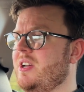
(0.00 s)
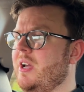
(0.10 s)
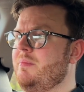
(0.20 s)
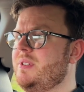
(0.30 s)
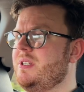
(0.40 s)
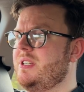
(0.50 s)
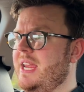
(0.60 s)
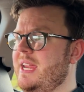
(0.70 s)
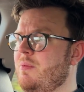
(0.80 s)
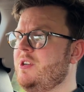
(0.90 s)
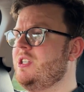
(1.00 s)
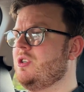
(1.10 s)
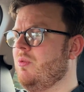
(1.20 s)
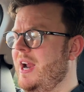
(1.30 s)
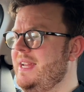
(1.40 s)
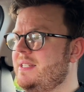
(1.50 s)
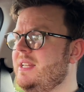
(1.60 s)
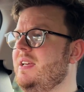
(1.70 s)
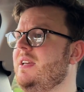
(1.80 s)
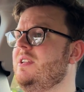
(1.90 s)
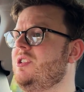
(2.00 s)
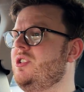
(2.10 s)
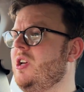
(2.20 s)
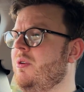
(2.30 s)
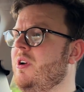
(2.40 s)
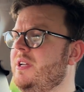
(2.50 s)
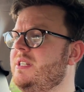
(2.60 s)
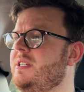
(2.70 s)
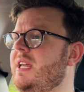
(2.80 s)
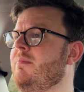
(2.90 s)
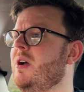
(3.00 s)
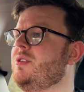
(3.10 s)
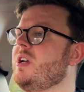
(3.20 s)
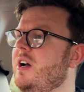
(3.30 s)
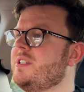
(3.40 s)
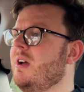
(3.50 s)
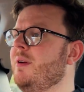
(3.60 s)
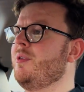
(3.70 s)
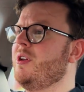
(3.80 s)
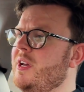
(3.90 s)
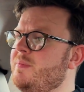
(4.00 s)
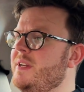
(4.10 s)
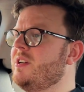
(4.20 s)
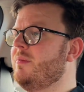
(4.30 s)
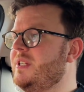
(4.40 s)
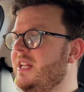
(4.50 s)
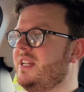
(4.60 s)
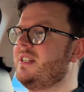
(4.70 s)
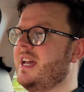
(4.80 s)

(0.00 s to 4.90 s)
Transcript: Type-C, which is great. So nice to see most cars coming with USB Type-C these